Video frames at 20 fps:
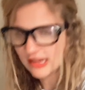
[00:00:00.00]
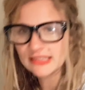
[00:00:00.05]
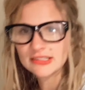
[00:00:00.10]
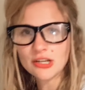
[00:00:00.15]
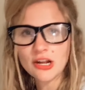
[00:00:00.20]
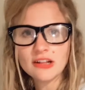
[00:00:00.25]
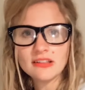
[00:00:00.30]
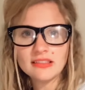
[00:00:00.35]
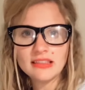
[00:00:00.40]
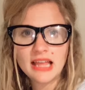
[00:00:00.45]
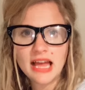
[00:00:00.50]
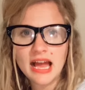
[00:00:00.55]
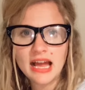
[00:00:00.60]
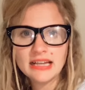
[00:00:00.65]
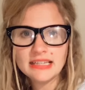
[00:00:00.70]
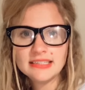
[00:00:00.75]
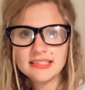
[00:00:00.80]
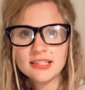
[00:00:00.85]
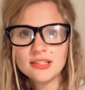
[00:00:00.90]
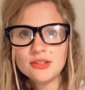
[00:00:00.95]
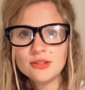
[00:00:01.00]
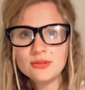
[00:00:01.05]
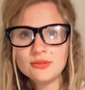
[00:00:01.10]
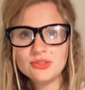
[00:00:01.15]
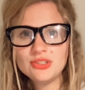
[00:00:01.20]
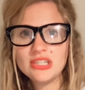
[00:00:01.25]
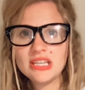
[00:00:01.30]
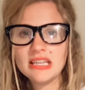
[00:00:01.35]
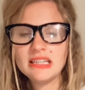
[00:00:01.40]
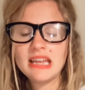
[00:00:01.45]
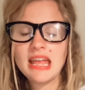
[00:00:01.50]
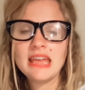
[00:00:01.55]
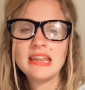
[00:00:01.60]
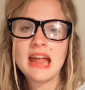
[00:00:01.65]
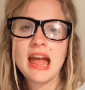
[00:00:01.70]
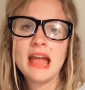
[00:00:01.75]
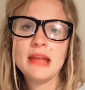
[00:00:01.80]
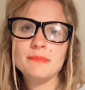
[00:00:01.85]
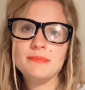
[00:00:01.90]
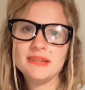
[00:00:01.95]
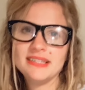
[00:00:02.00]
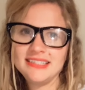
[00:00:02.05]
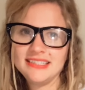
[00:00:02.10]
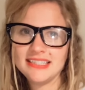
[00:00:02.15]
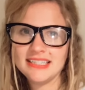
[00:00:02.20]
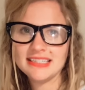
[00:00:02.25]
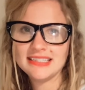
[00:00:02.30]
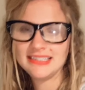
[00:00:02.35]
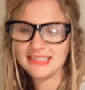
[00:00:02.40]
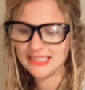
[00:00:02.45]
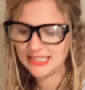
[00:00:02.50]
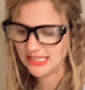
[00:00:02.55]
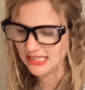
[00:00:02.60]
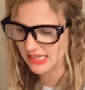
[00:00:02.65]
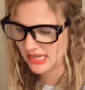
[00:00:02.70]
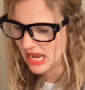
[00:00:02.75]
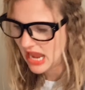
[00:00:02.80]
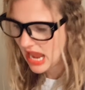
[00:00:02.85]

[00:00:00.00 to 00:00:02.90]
our lye solution and hibiscus tea.